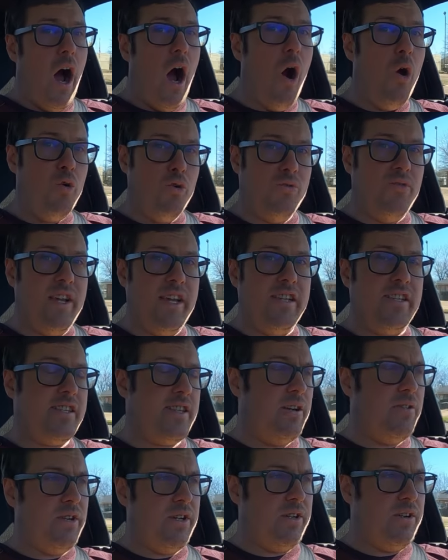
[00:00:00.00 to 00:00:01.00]
only
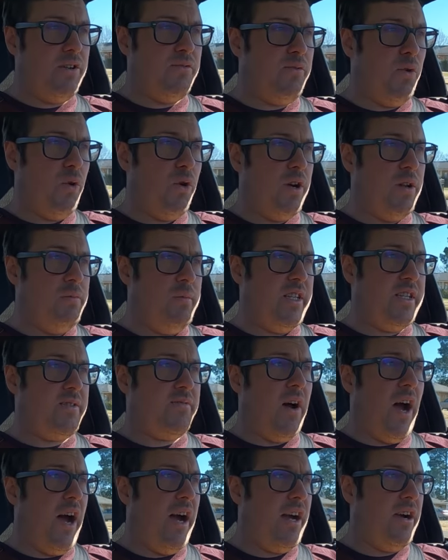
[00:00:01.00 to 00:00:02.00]
cylinder 4 to
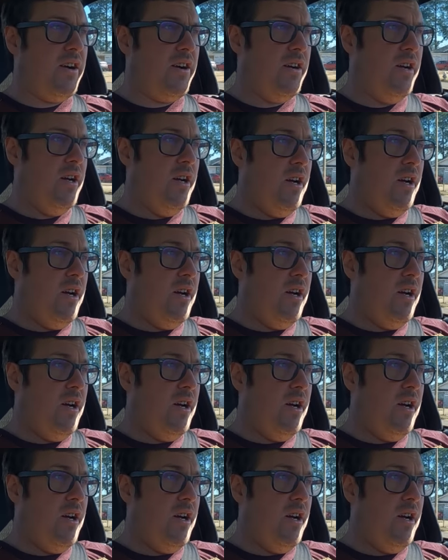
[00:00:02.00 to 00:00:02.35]
misfire.